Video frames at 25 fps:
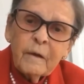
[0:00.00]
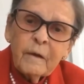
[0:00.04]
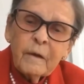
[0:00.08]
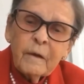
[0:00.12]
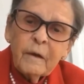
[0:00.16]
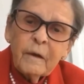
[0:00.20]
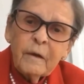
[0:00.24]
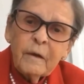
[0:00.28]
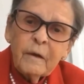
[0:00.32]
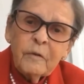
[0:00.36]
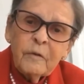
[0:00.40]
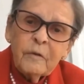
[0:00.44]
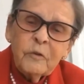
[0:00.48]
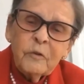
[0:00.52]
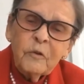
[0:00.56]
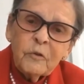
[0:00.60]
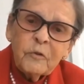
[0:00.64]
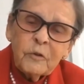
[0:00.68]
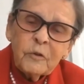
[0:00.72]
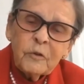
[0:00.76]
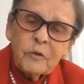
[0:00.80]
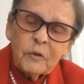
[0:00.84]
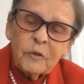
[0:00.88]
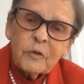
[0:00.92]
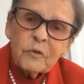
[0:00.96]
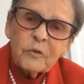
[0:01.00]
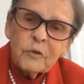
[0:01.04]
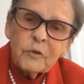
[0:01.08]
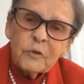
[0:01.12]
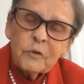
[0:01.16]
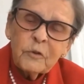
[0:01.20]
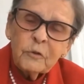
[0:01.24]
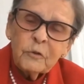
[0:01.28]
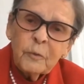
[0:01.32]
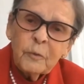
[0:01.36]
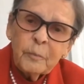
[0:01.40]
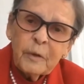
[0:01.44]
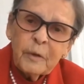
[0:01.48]
And Jesus listened
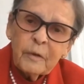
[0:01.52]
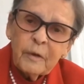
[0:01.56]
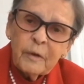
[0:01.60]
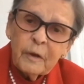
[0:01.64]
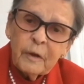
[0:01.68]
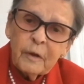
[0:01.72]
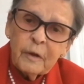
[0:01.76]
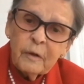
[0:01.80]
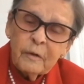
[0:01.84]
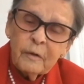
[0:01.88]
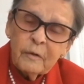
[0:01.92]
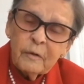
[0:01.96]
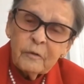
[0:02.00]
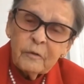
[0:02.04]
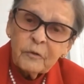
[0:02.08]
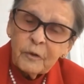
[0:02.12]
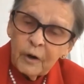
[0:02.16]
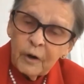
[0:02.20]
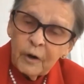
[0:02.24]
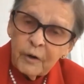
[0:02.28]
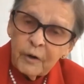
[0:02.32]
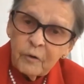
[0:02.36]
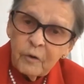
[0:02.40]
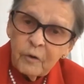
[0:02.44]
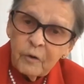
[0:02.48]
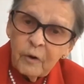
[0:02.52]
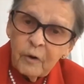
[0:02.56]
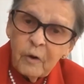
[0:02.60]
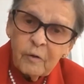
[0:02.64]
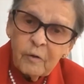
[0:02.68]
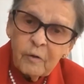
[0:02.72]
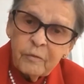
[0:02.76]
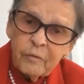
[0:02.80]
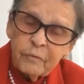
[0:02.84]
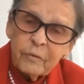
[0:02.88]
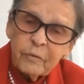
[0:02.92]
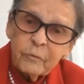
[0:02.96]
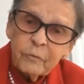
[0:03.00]
to him and then started
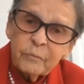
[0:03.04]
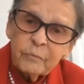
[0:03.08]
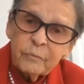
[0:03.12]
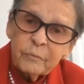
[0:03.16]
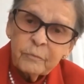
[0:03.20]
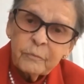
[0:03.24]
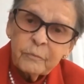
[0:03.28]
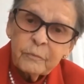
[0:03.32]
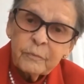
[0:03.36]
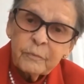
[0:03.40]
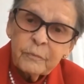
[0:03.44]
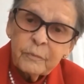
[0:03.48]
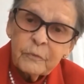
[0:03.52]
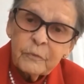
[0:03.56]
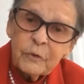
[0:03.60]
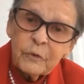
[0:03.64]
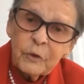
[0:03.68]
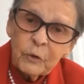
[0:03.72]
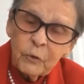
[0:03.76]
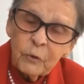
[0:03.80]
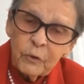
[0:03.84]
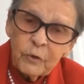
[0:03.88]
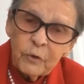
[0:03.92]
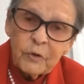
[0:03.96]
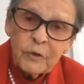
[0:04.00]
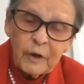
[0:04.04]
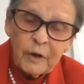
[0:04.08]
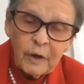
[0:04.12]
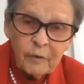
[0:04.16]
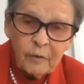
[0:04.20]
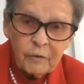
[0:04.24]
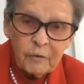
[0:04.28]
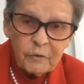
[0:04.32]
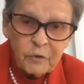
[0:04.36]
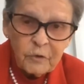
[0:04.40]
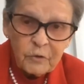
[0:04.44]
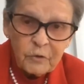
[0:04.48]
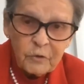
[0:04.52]
off to go to
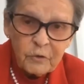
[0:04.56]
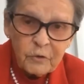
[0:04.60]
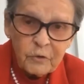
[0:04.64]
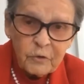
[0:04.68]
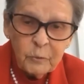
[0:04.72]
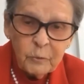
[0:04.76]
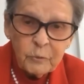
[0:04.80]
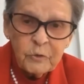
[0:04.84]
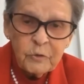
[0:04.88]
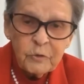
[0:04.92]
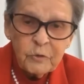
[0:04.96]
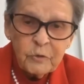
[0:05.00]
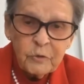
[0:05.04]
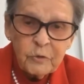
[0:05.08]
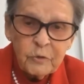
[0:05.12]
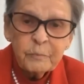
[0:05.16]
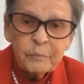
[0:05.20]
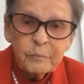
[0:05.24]
Jairus' house.